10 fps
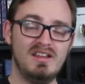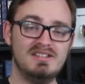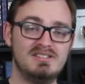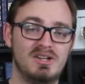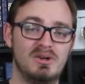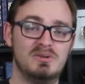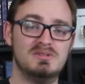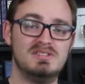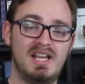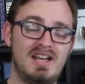
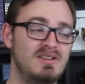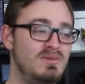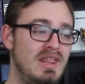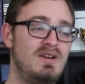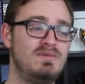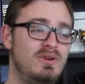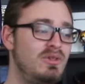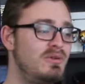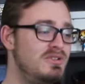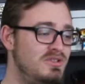So, yeah, without
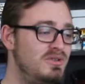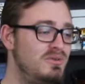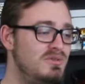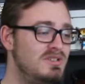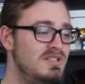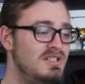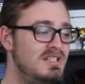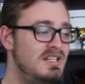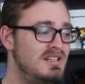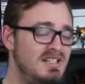further ado,
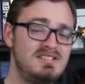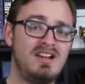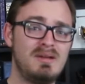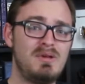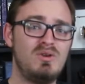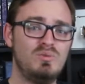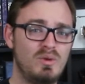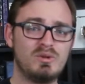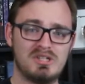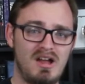let's talk about what
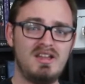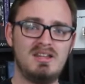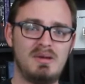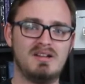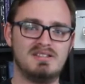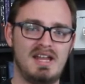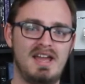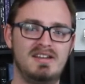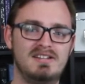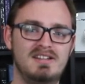we're talking about
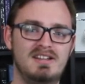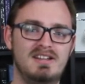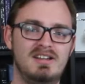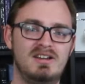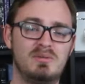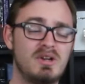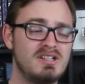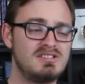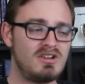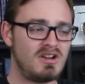today. We're going
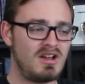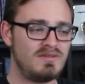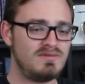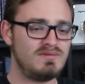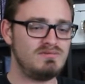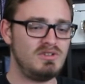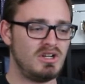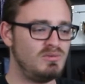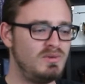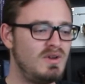to start off,
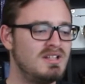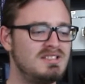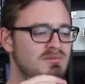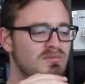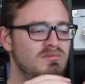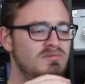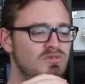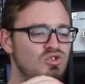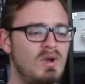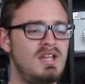we've got some
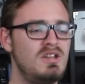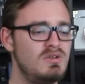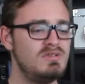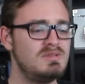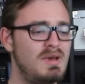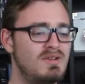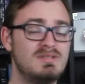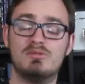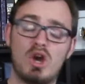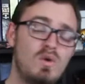great news about
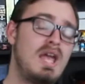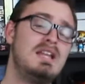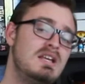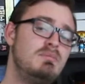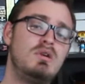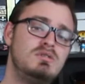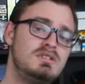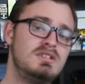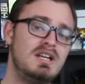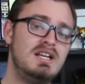some cocaine
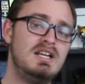hippos